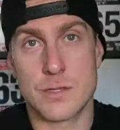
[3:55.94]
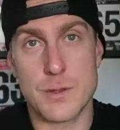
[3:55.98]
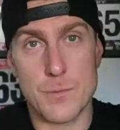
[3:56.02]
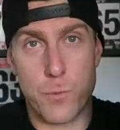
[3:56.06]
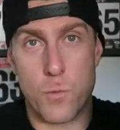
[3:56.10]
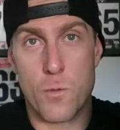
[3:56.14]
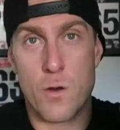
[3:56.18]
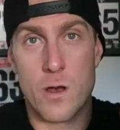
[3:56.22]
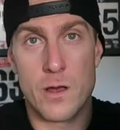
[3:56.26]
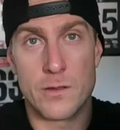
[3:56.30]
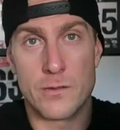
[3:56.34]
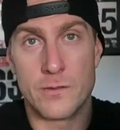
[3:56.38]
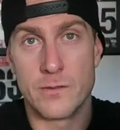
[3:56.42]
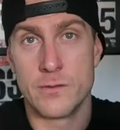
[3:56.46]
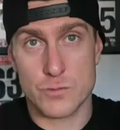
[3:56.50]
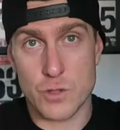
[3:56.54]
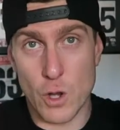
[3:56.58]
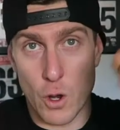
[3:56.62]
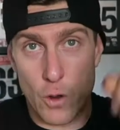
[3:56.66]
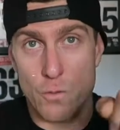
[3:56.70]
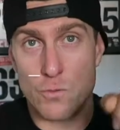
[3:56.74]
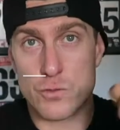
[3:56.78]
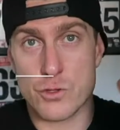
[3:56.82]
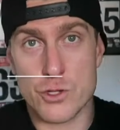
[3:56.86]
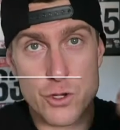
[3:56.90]
Tip one,
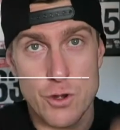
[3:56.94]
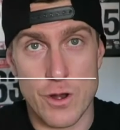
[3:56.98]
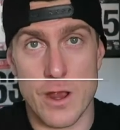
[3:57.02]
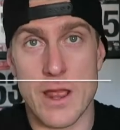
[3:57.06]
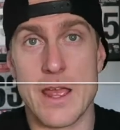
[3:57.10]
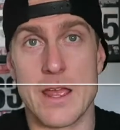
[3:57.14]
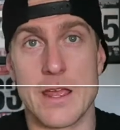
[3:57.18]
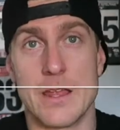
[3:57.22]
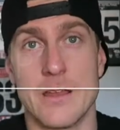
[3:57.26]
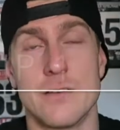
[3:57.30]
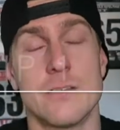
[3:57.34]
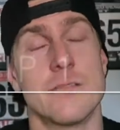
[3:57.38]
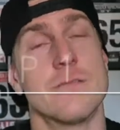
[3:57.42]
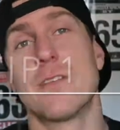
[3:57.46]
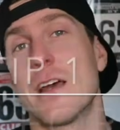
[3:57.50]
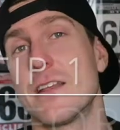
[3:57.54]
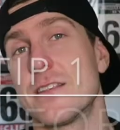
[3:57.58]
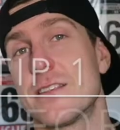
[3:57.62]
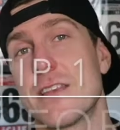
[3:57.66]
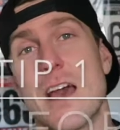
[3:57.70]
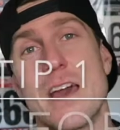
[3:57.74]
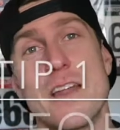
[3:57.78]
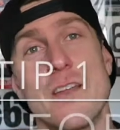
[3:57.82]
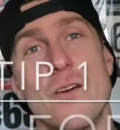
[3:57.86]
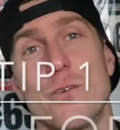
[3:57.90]
don't train.
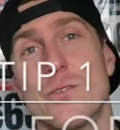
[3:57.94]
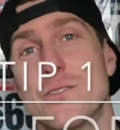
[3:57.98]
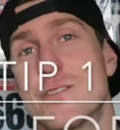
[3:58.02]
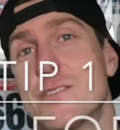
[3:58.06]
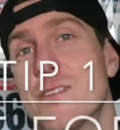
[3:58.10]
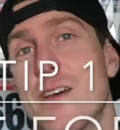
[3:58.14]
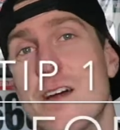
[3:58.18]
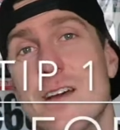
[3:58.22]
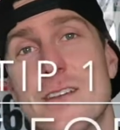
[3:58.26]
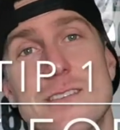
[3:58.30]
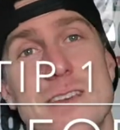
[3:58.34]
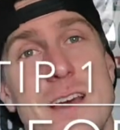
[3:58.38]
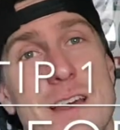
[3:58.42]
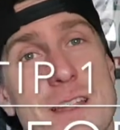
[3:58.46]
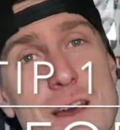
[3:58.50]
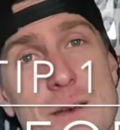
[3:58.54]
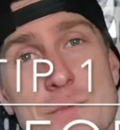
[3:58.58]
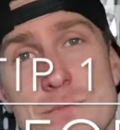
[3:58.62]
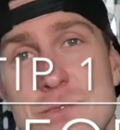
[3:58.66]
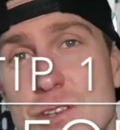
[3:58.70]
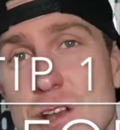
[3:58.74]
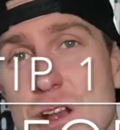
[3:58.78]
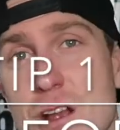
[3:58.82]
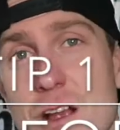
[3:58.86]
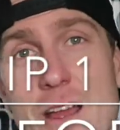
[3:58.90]
I know it sucks, and
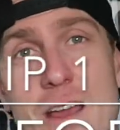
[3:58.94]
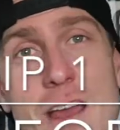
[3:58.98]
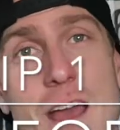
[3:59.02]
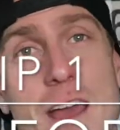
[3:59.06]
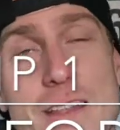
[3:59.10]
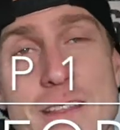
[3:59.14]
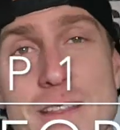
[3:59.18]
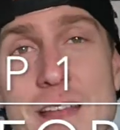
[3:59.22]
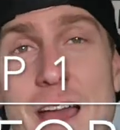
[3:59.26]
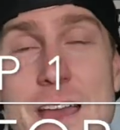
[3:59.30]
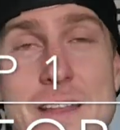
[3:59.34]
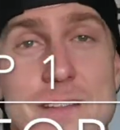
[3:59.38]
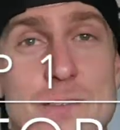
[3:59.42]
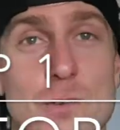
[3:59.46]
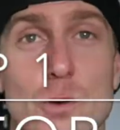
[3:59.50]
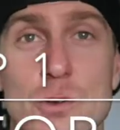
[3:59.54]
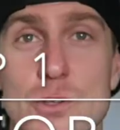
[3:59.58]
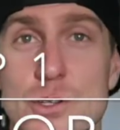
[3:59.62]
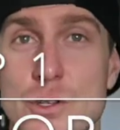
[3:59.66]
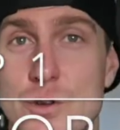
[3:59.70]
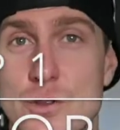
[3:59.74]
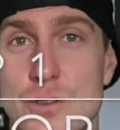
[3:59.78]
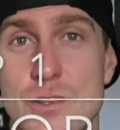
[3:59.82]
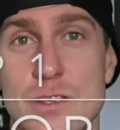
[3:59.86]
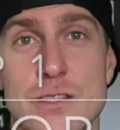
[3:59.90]
I'm sorry. I
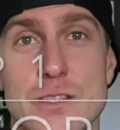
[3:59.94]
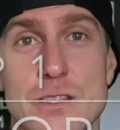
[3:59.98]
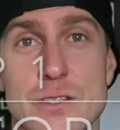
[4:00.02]
told you that